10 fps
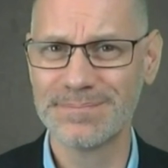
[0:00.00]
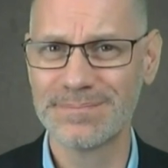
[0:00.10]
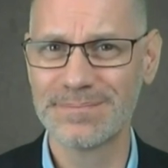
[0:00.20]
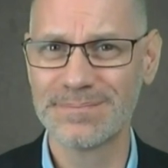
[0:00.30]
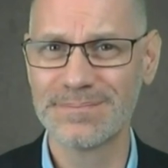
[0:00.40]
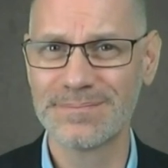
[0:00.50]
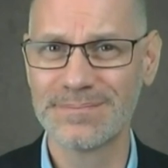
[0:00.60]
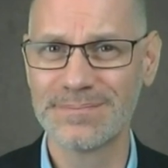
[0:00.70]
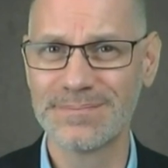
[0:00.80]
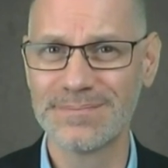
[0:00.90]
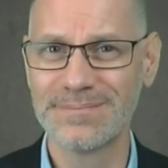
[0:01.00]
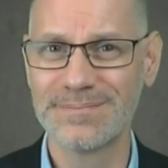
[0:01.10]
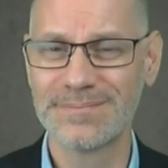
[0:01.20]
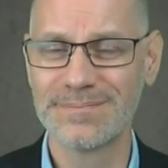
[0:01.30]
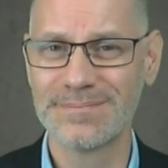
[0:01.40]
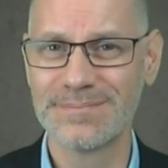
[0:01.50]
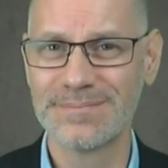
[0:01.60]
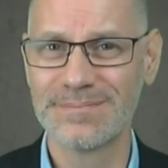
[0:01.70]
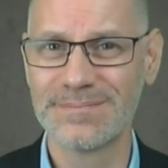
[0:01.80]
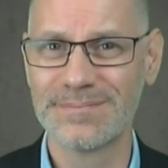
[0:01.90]

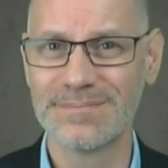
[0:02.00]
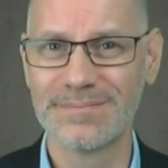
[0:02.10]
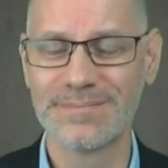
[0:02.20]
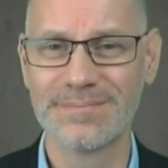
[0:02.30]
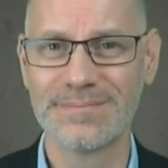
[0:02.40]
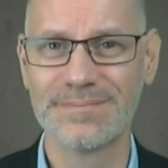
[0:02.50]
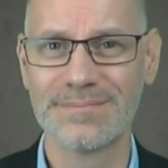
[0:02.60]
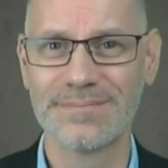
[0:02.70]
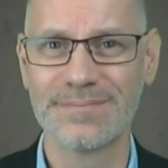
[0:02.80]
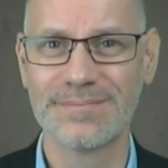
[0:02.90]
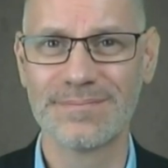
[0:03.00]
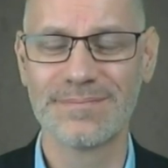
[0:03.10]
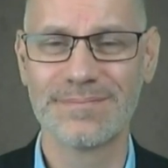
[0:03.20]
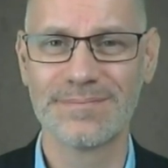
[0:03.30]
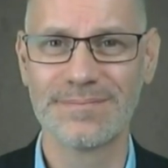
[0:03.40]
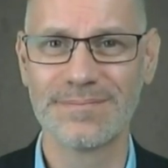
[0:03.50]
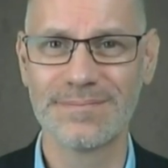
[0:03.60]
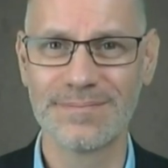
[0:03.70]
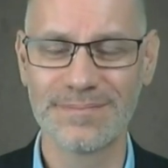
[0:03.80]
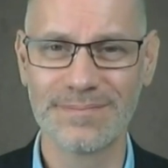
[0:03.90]

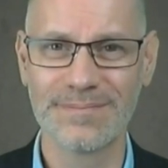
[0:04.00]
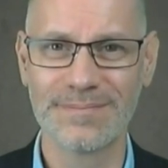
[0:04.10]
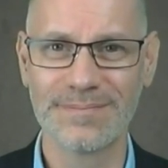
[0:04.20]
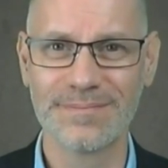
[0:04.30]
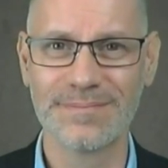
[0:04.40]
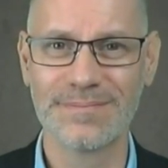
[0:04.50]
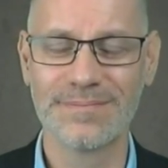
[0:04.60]
[no speech]